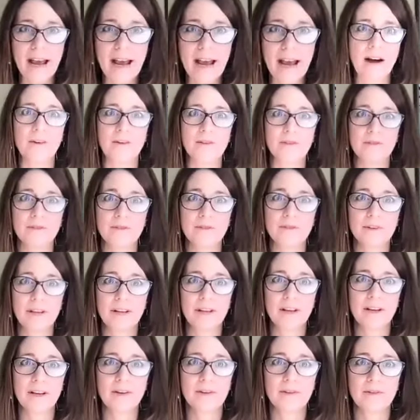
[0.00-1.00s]
but
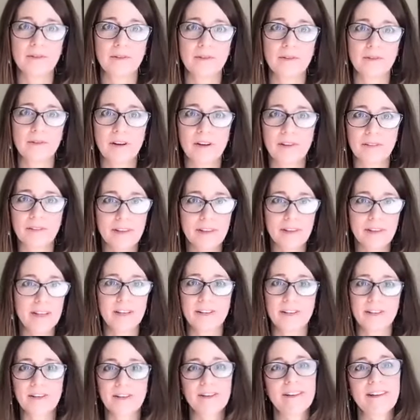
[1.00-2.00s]
now we're all
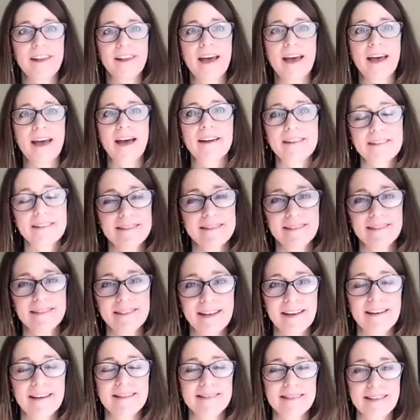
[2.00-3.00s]
here and that
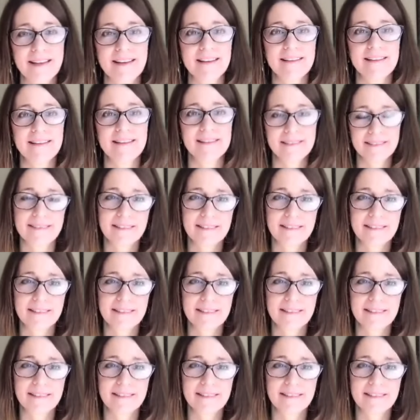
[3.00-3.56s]
yeah is that